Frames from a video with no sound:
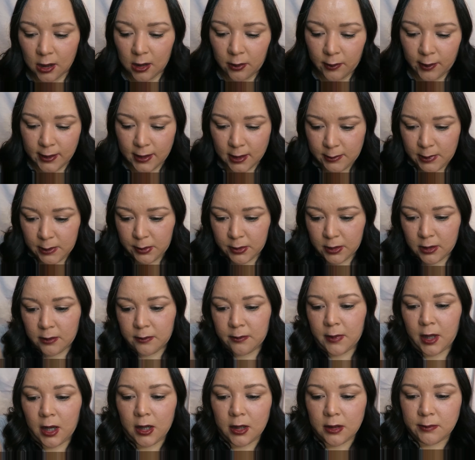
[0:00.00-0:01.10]
Oh, and let me put
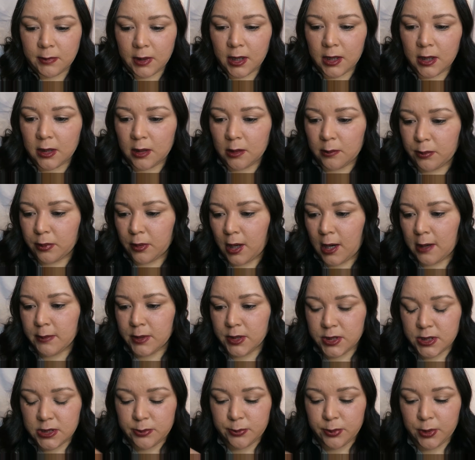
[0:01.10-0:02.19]
on my
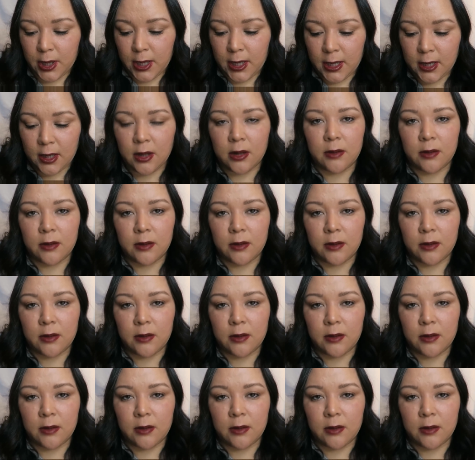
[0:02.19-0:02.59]
primer spray,